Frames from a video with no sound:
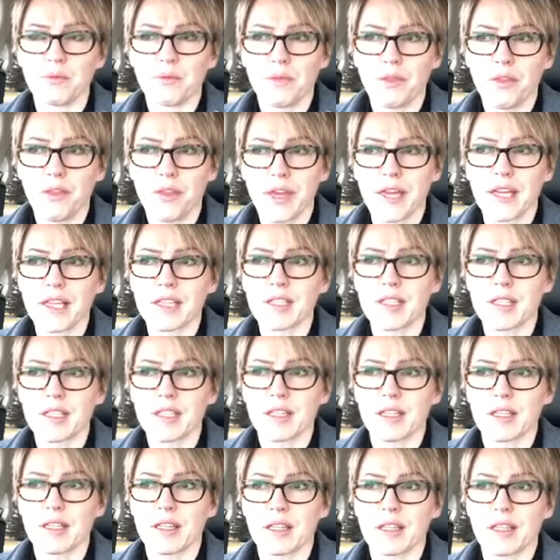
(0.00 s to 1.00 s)
things
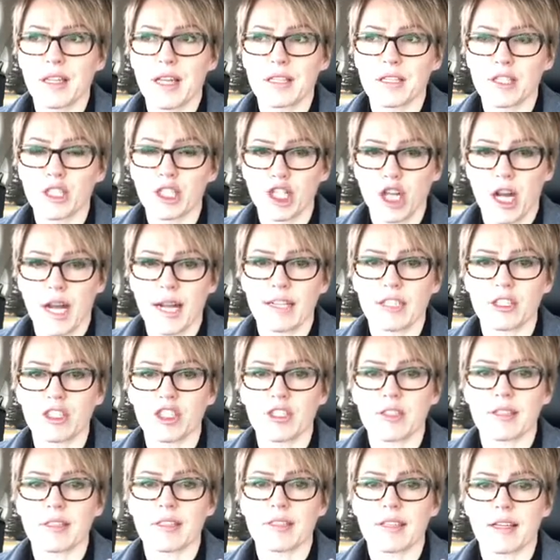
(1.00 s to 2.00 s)
and
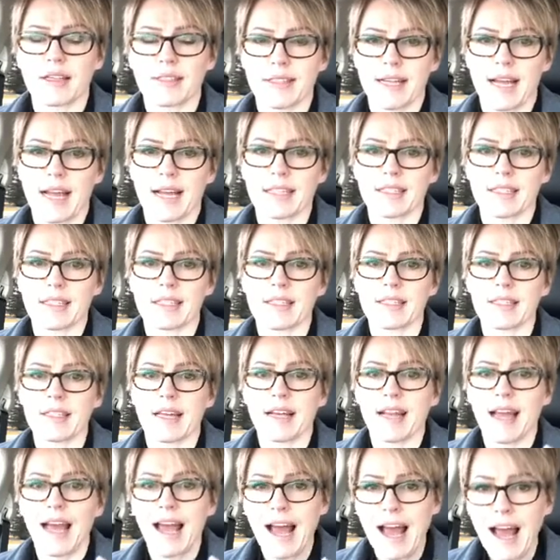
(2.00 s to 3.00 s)
strategies and tactics
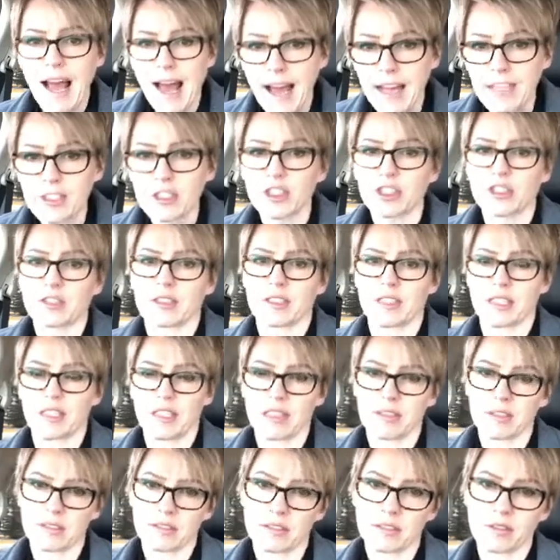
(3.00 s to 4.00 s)
that
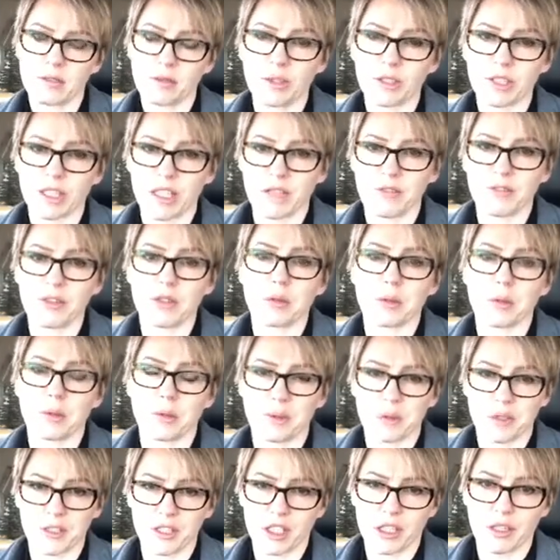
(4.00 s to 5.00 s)
actually will give you a
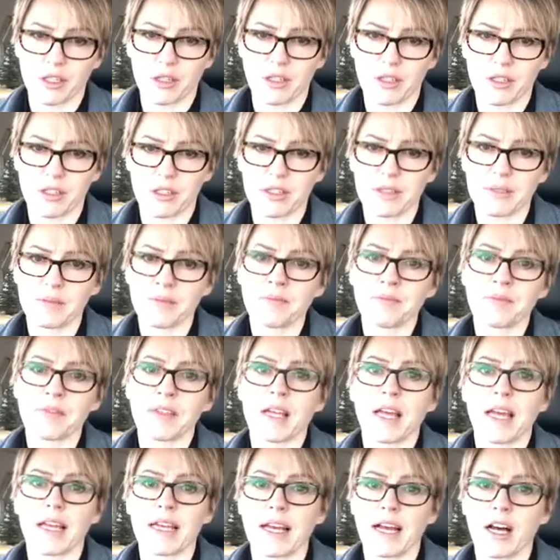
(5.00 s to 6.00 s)
return
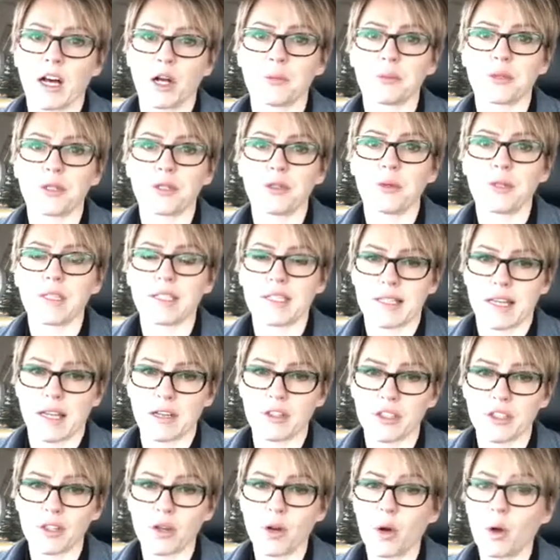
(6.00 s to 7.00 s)
and help you sell
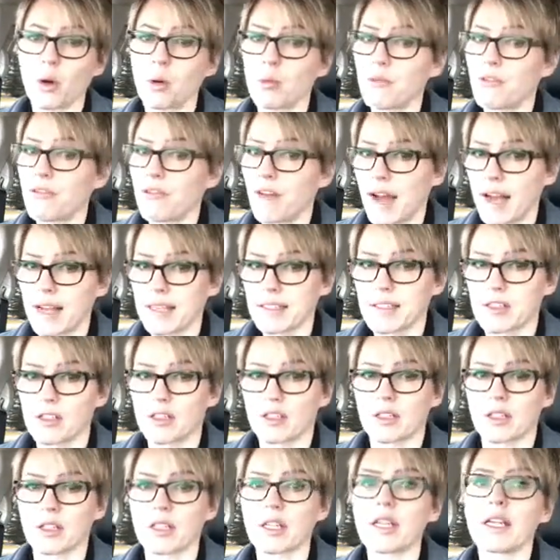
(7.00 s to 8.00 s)
your home
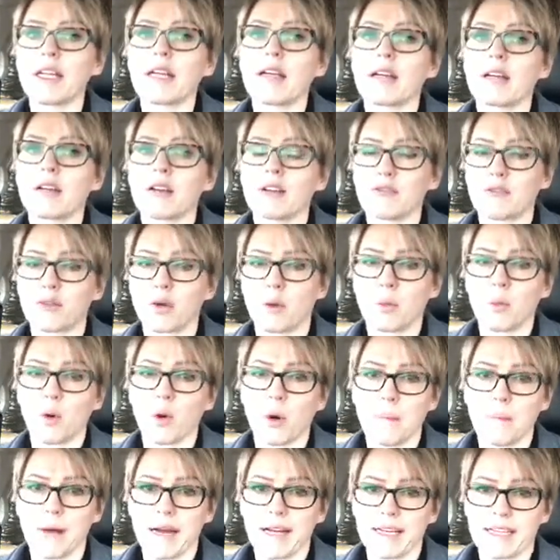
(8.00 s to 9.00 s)
faster for more
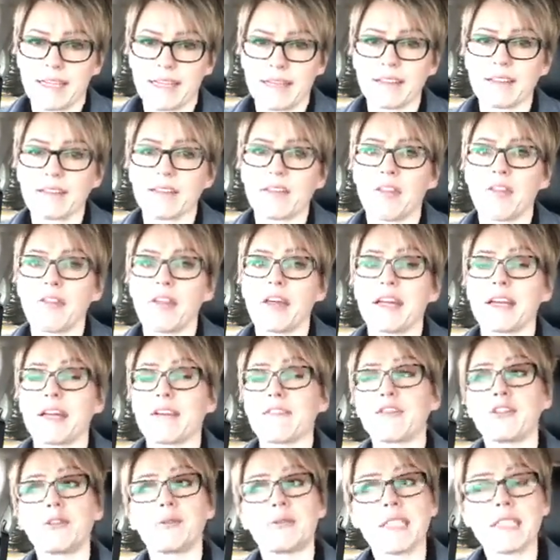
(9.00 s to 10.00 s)
money than
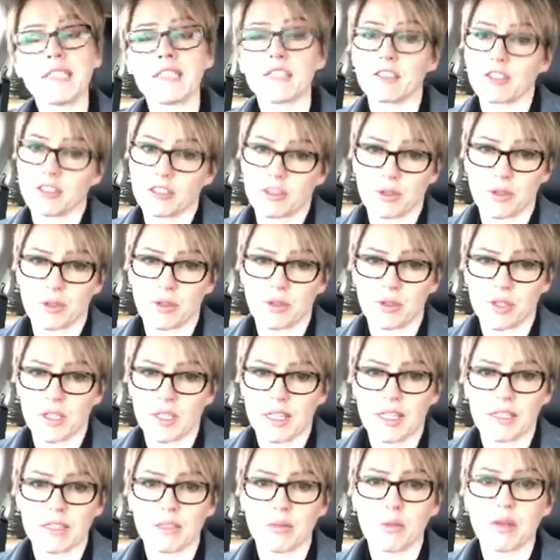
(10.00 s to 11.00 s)
if you didn't do those
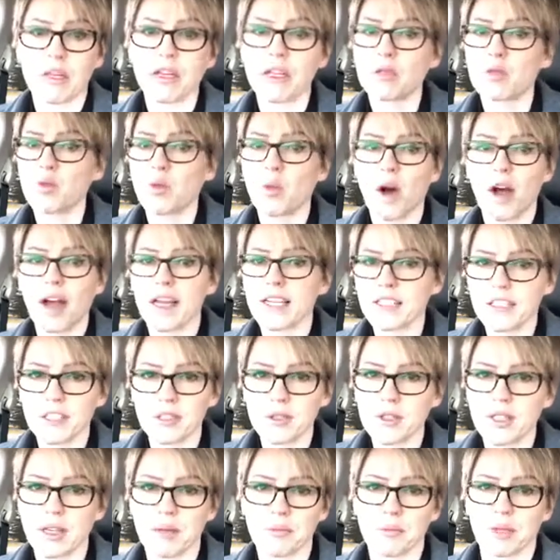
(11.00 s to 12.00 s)
things. Because why do
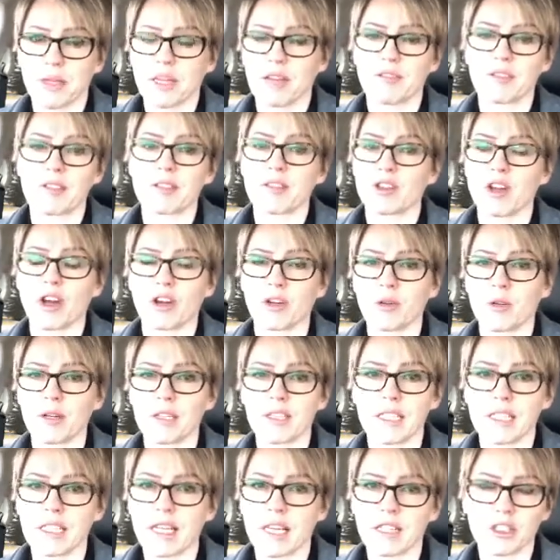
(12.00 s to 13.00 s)
something if it's not going
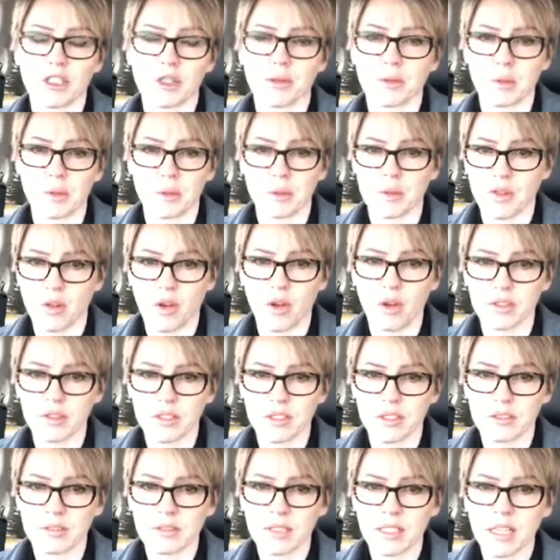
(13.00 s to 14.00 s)
to get you a
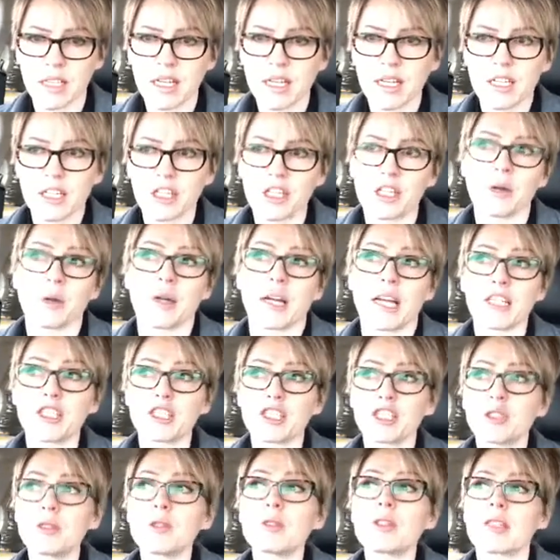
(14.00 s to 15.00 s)
result? And I
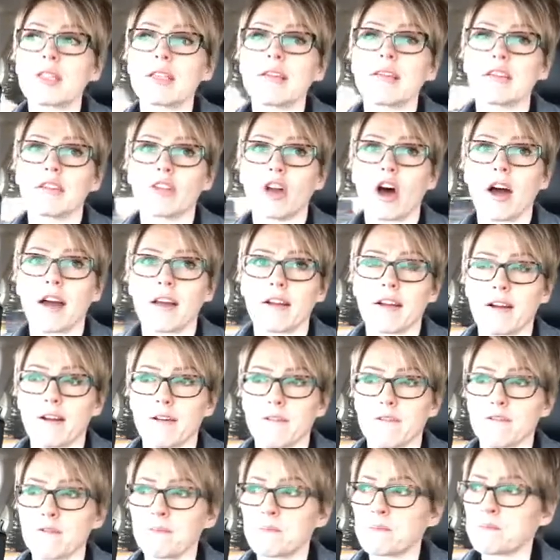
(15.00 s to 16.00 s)
do see a lot of